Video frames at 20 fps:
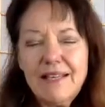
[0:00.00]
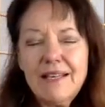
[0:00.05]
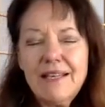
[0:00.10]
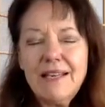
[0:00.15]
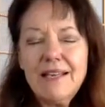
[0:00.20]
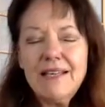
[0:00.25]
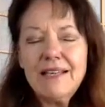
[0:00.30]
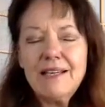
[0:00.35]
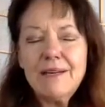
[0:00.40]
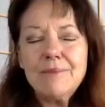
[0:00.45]

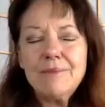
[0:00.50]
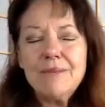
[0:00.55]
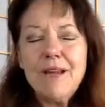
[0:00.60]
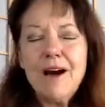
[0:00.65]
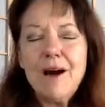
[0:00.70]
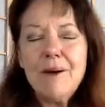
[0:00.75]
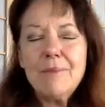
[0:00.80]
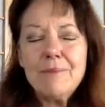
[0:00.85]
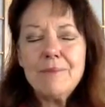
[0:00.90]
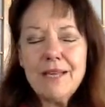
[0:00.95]
and am
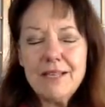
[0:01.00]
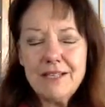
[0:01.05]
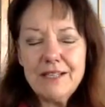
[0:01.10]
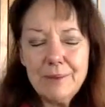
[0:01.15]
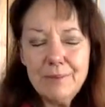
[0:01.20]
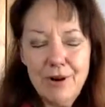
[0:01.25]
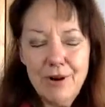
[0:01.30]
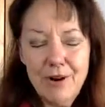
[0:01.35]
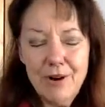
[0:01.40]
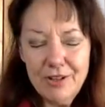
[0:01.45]
not
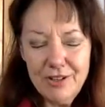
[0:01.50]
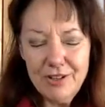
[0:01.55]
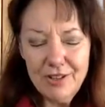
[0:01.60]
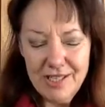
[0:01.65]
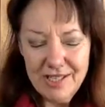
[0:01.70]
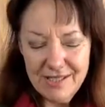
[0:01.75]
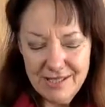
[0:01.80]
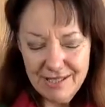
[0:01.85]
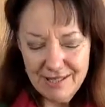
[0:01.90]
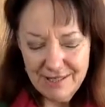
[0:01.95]
making
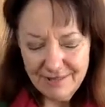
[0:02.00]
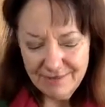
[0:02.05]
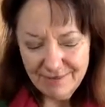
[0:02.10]
progress.